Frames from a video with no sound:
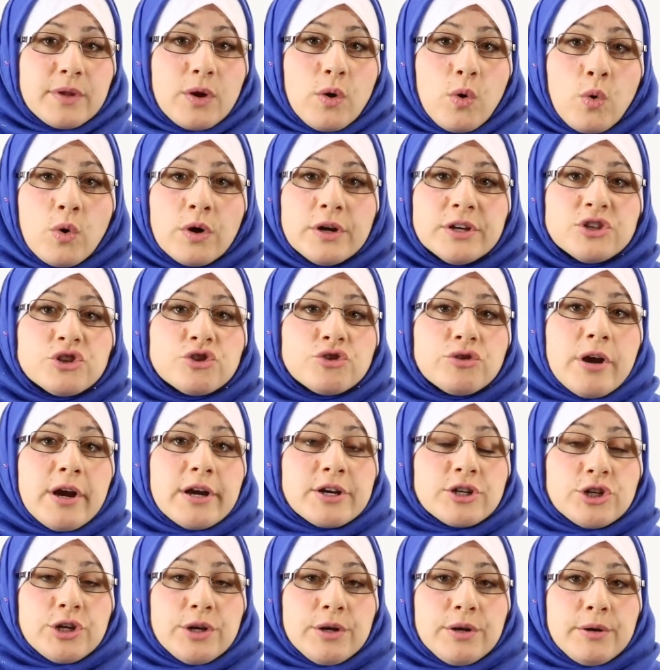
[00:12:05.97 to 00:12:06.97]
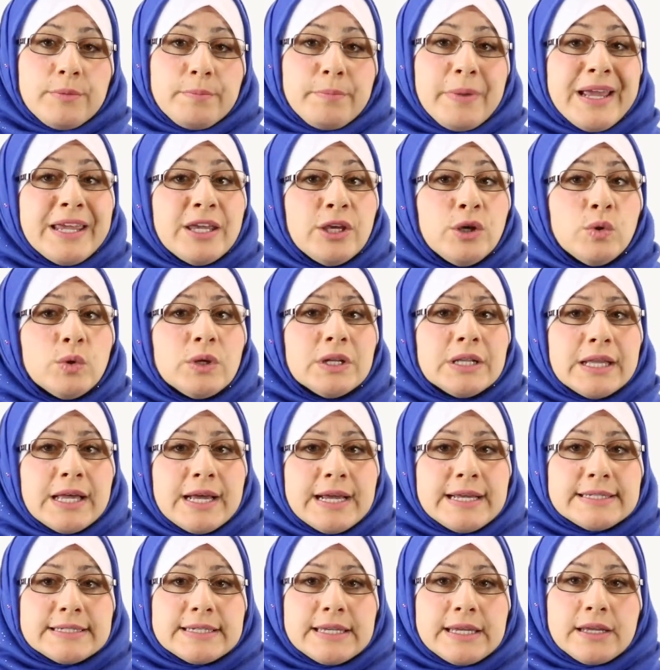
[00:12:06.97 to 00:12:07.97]
or instruction by
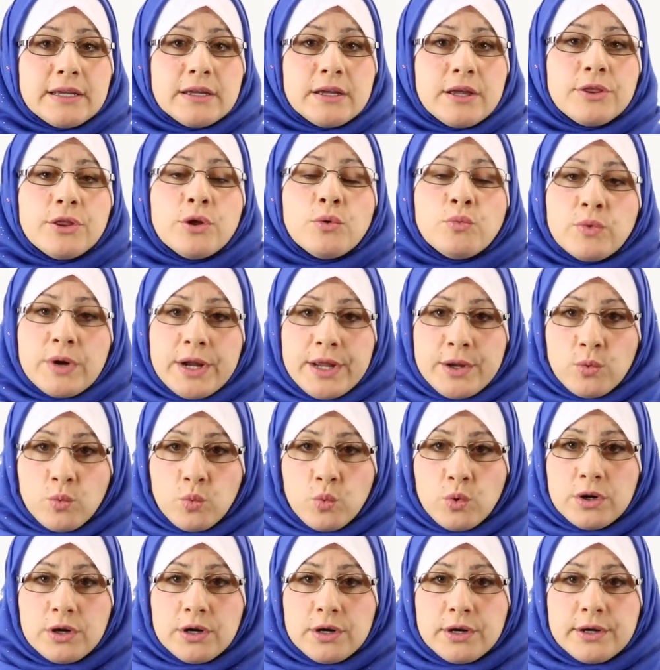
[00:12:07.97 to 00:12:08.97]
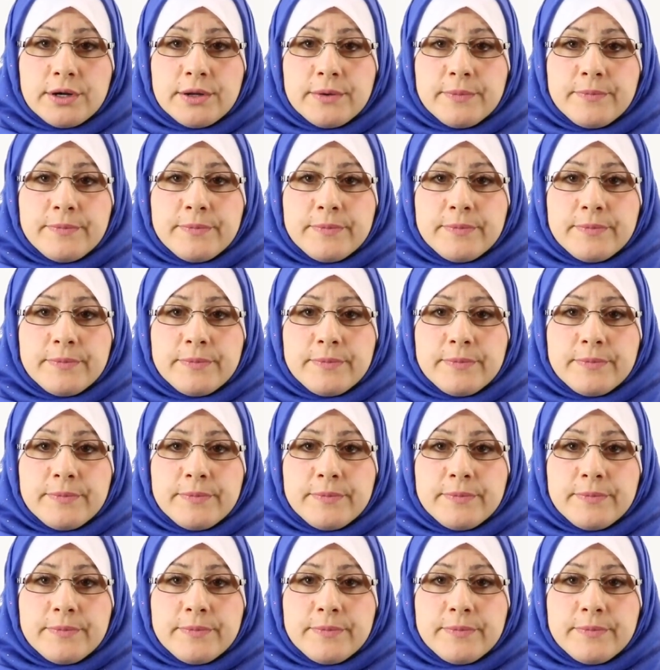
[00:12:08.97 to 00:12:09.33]
utilizing the written word.